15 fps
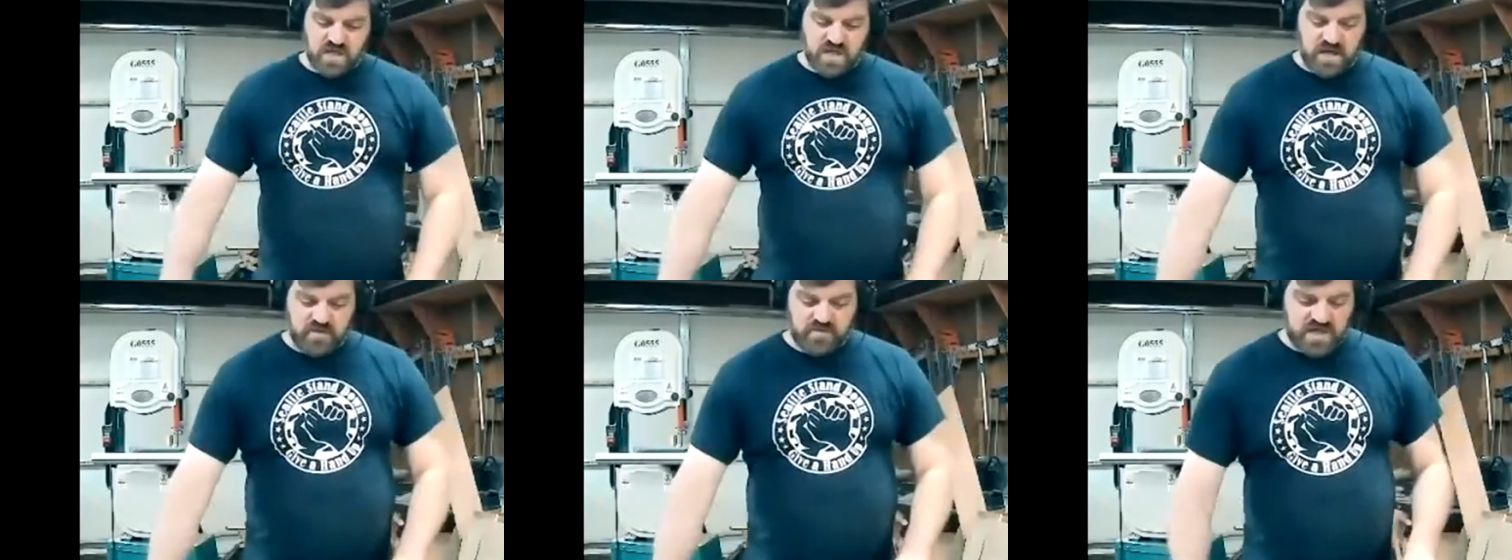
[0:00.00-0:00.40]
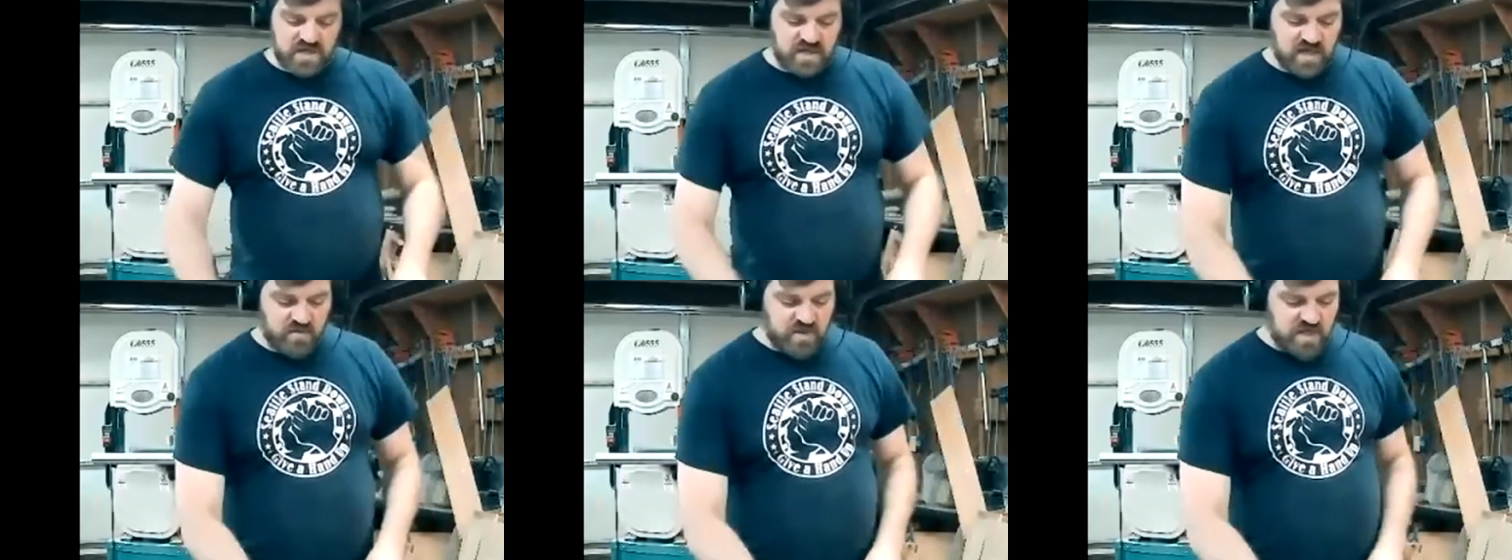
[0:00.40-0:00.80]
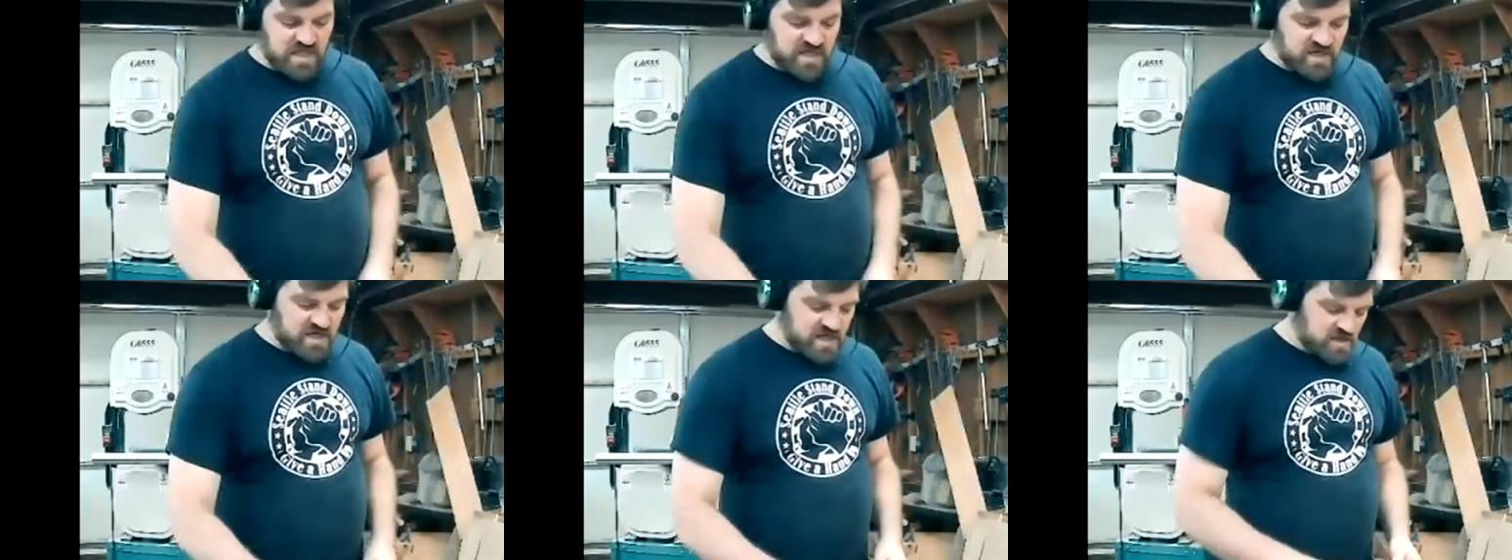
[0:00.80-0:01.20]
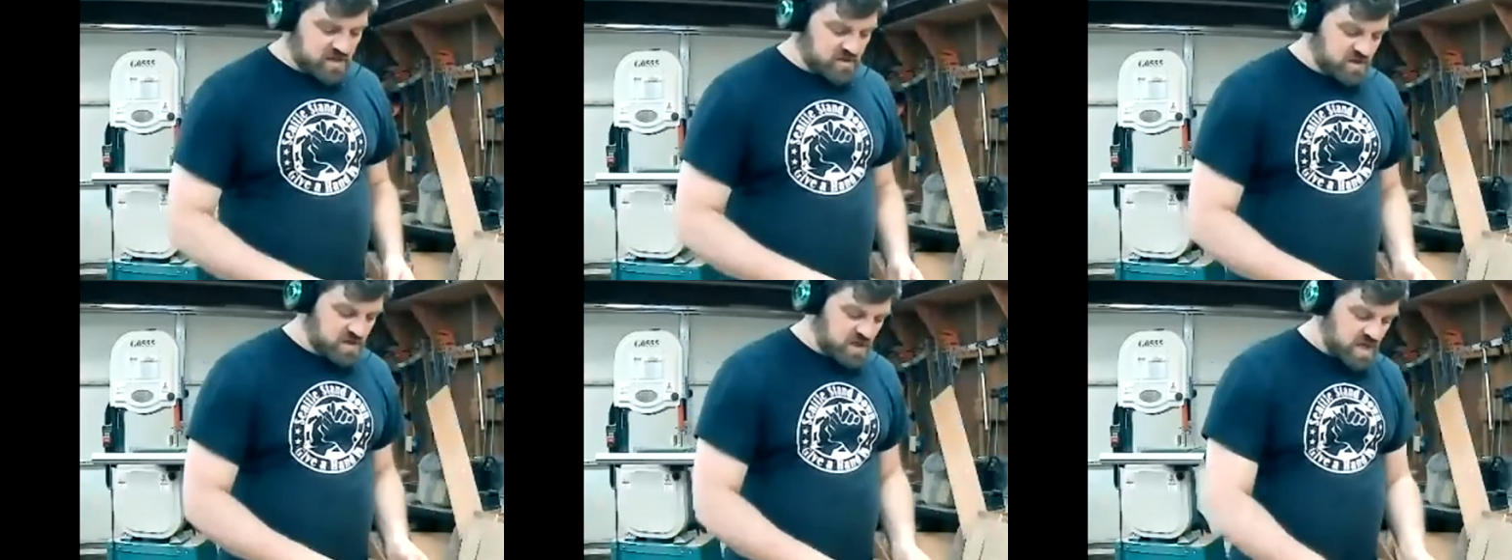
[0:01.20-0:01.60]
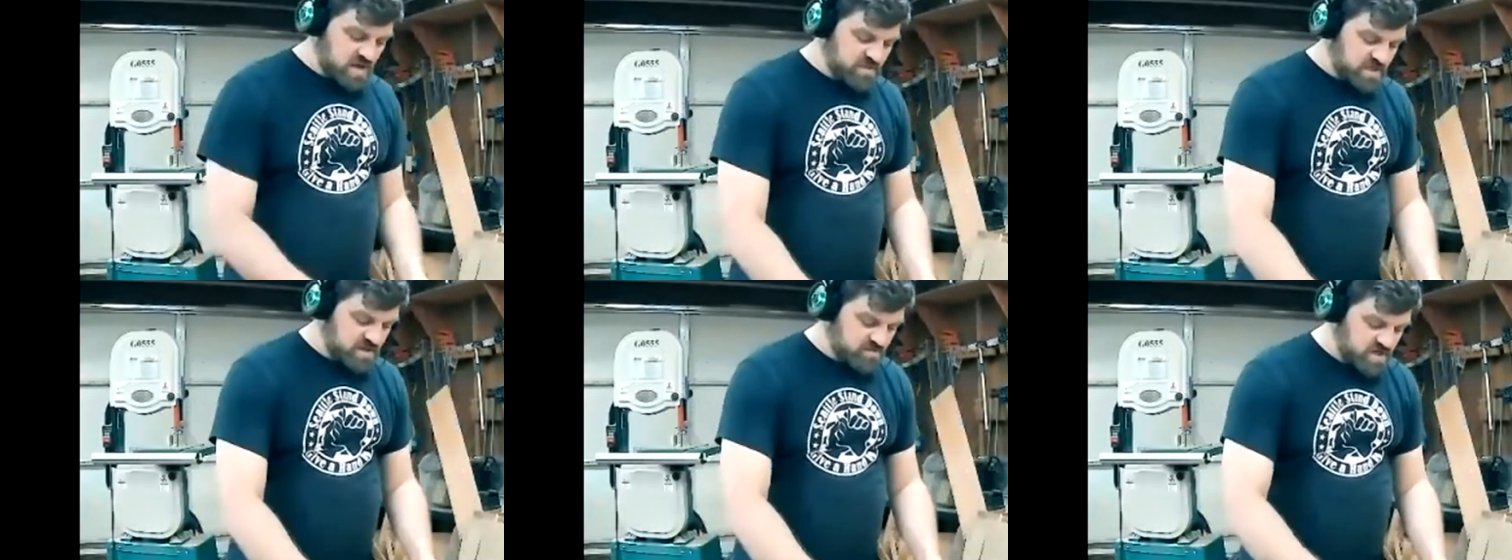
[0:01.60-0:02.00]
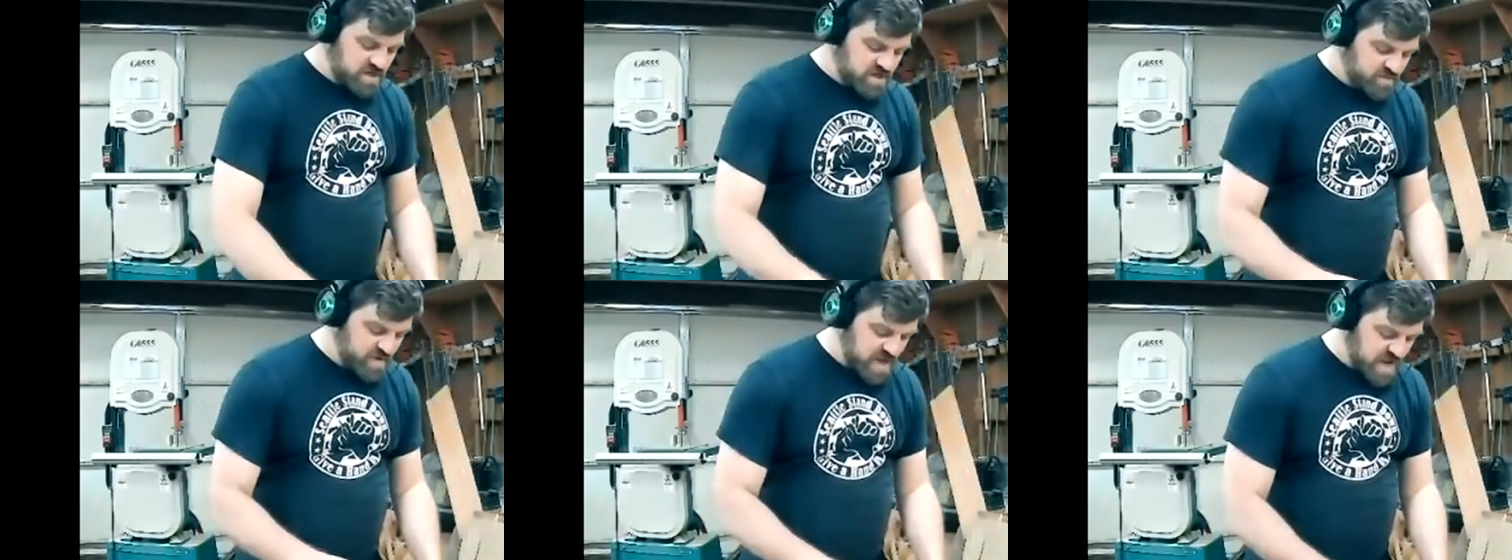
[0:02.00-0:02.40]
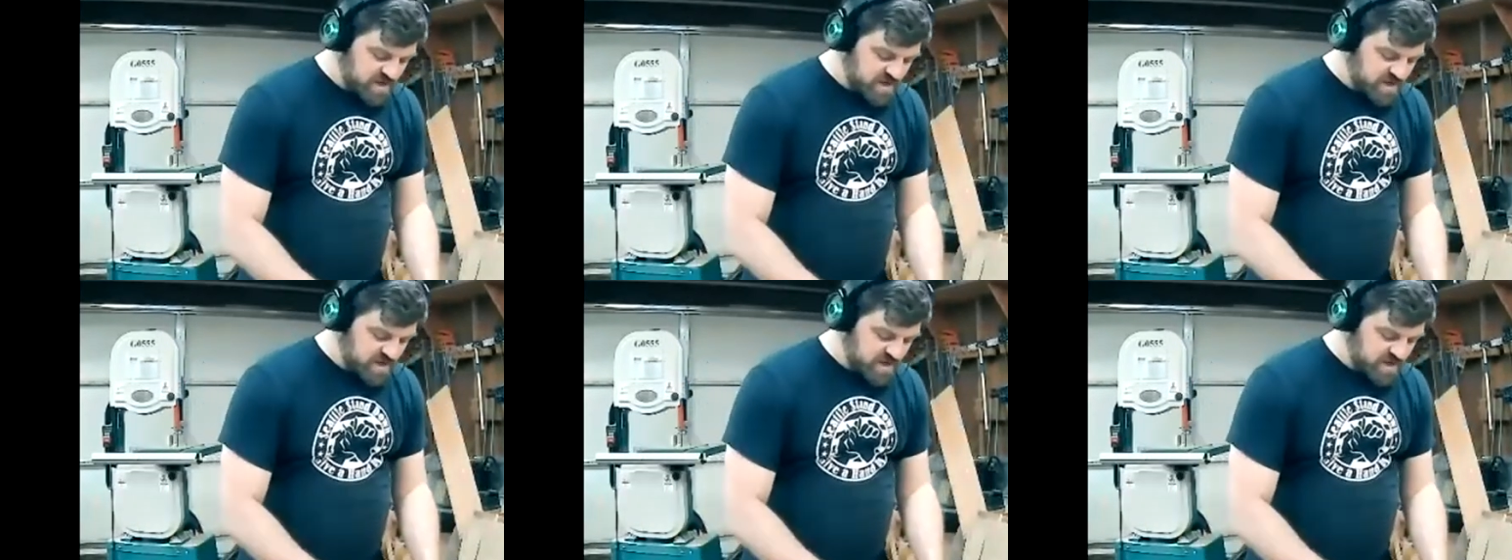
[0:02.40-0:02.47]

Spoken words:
I'm going to come in here now. I'm going to mark back